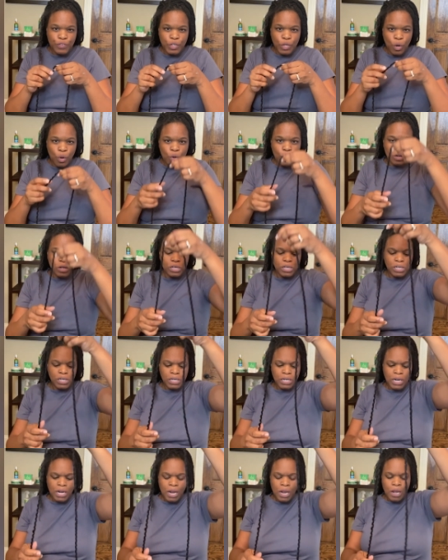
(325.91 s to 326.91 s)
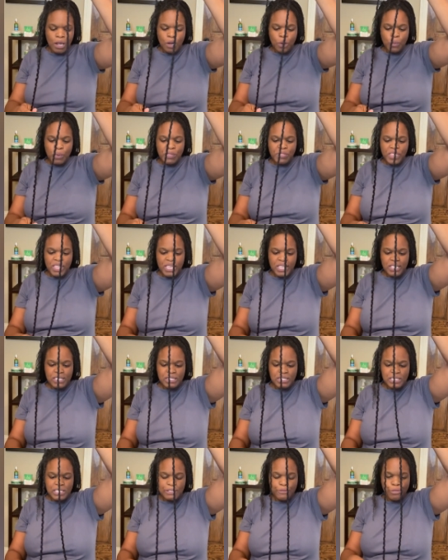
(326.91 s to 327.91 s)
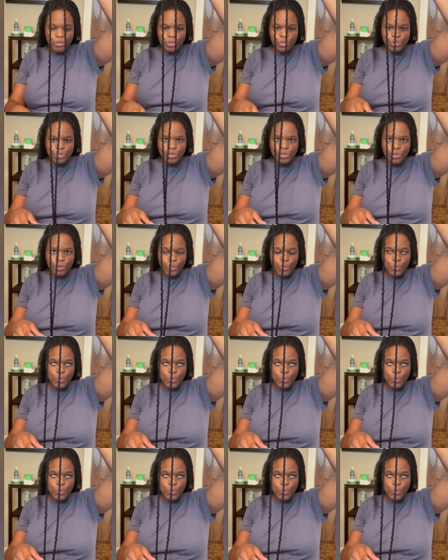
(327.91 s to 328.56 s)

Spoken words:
yarn with this. I